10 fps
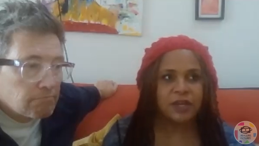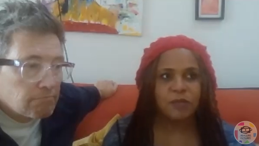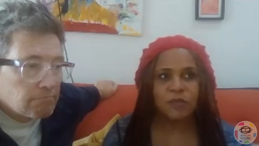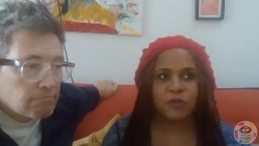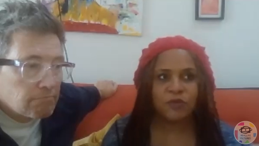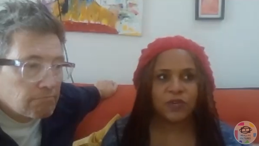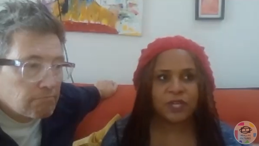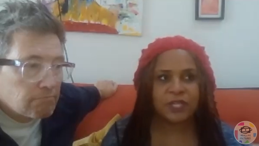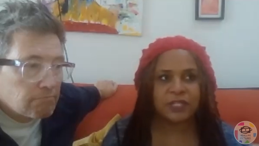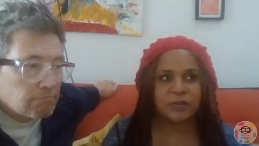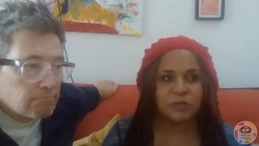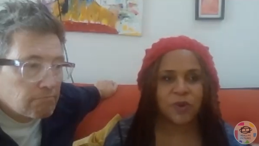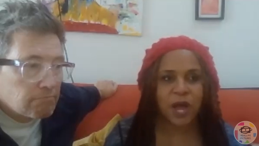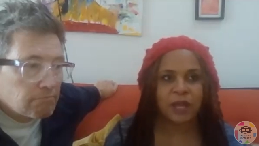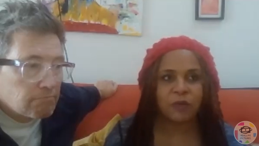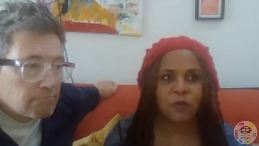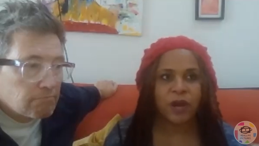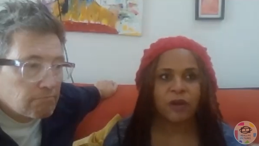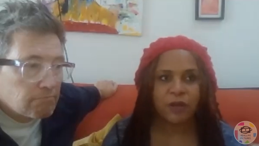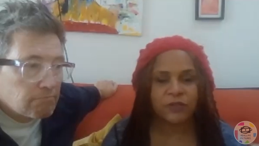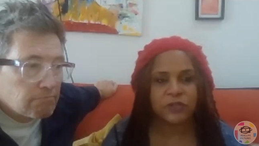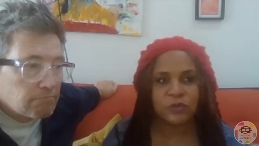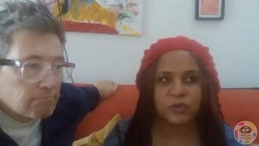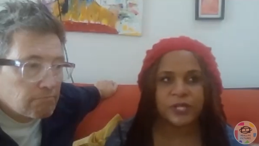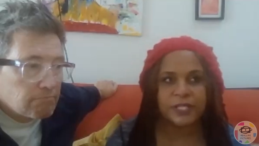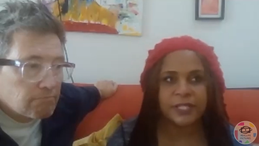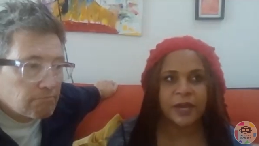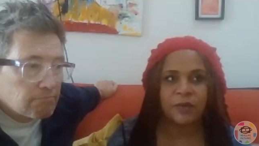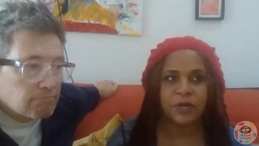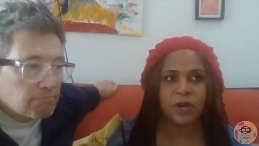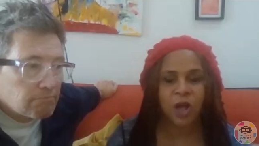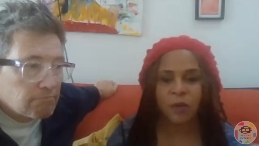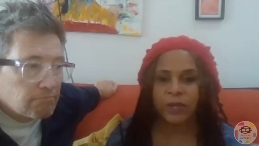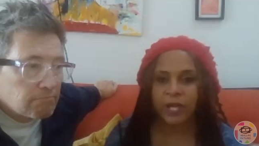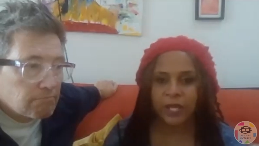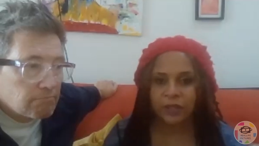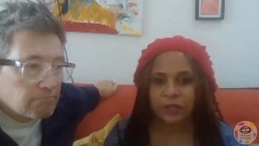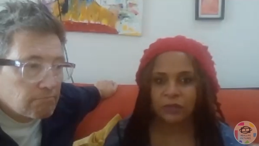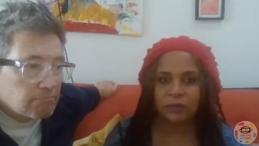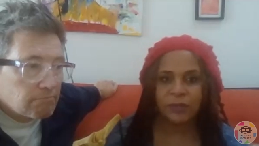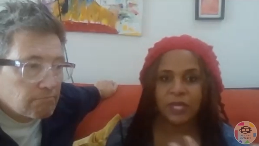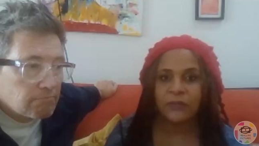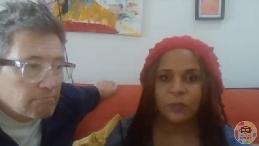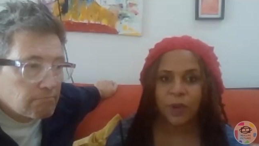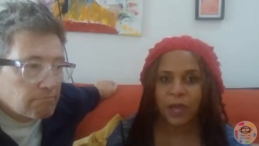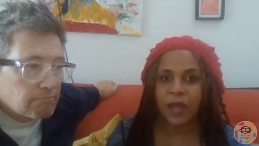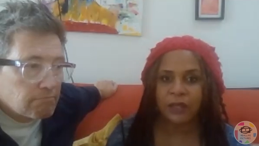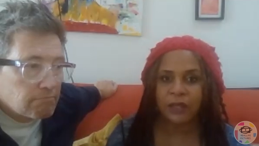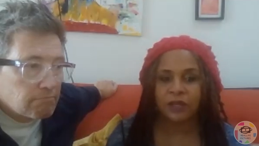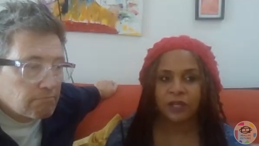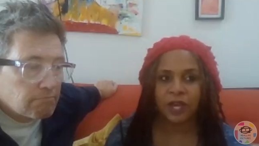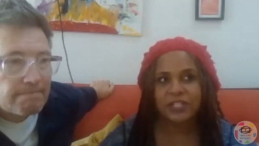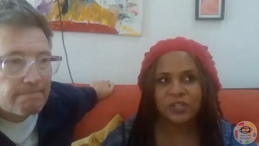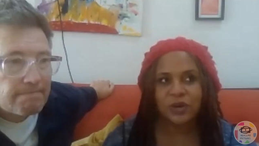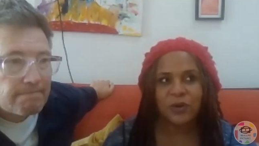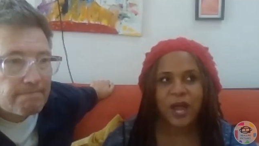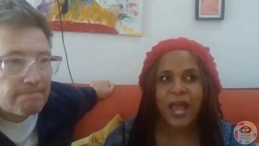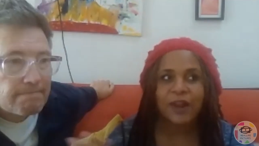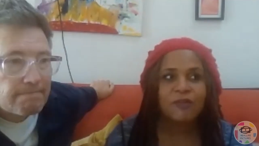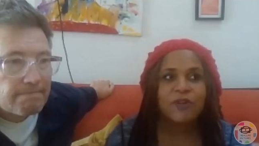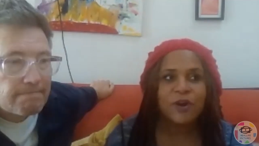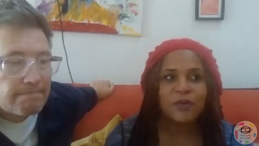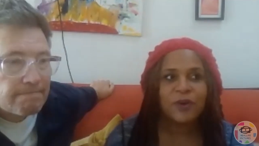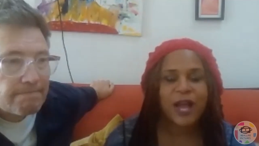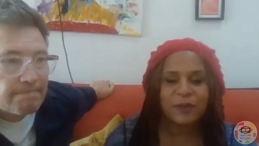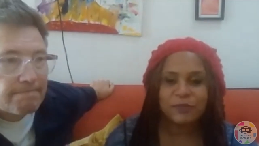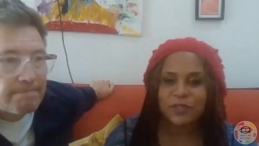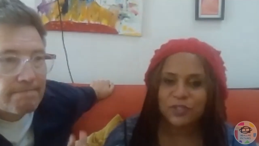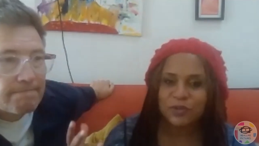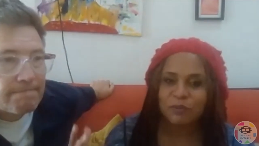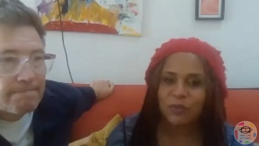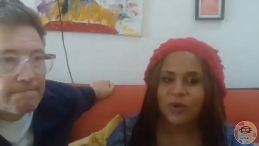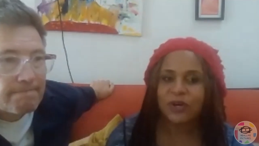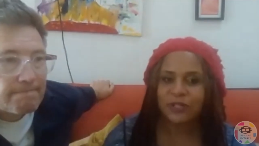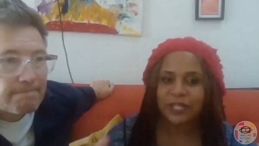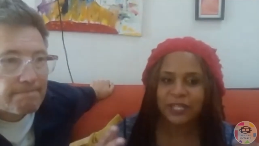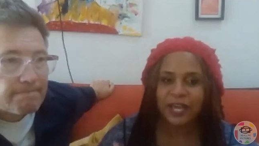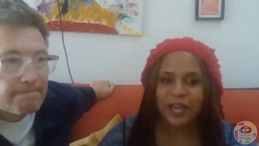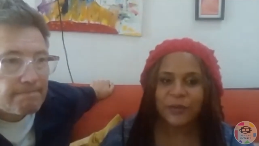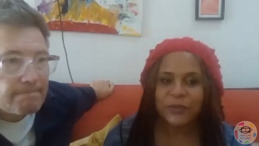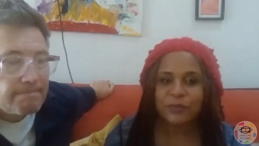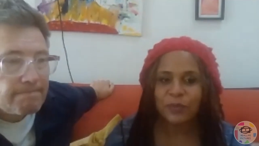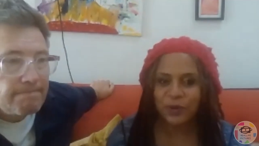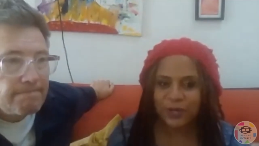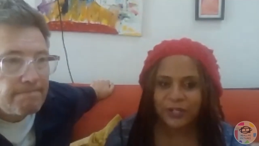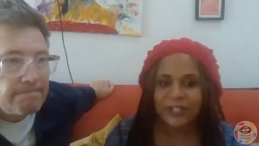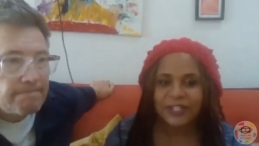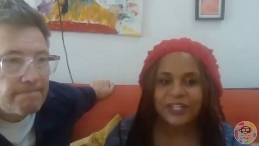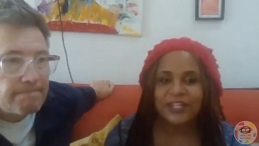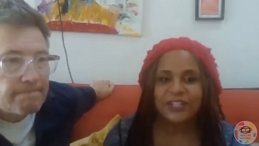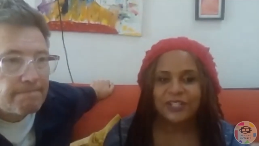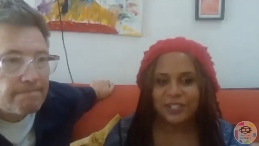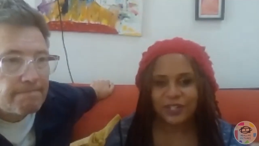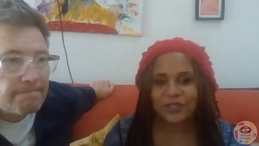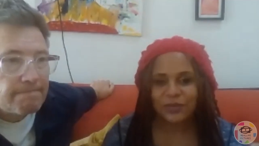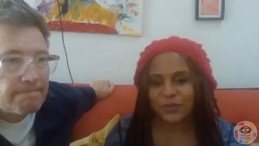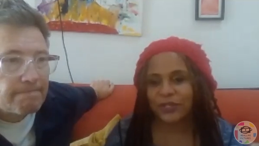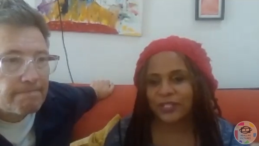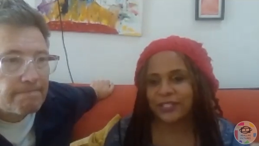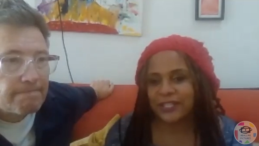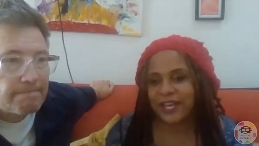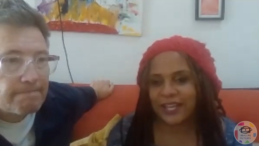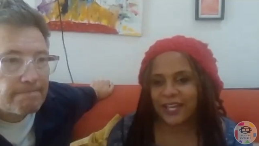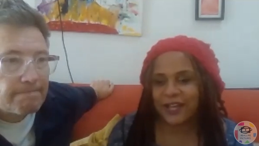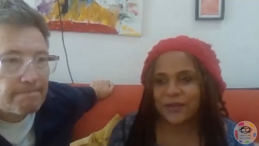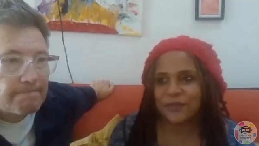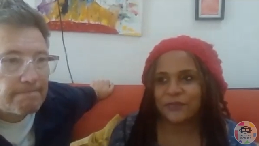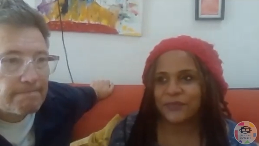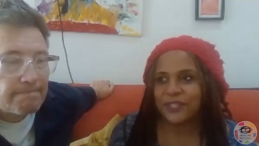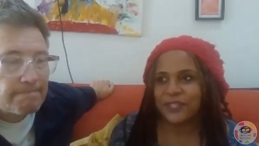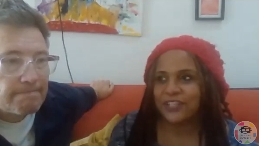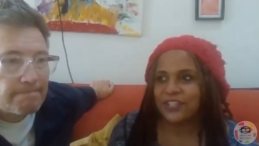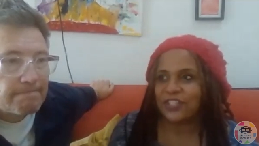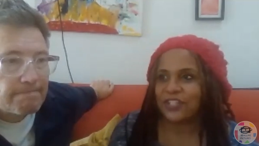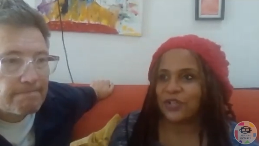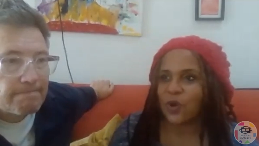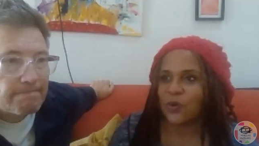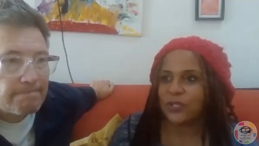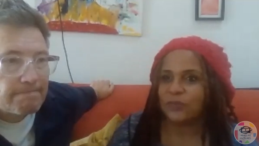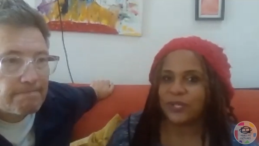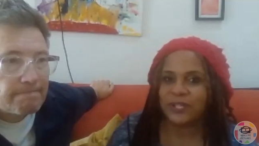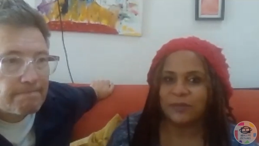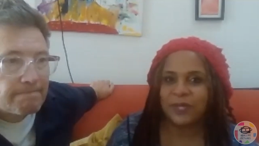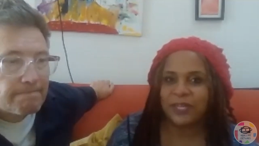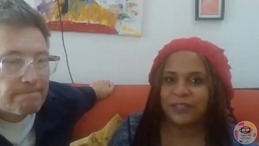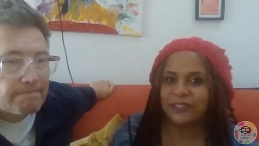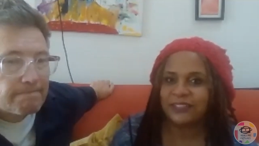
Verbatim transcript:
Speaker 1: movies, but where are the stories that would accommodate me in the way I look? And so I don't know. I'm just a born, like, I was born to tell stories, um, just has always been in me.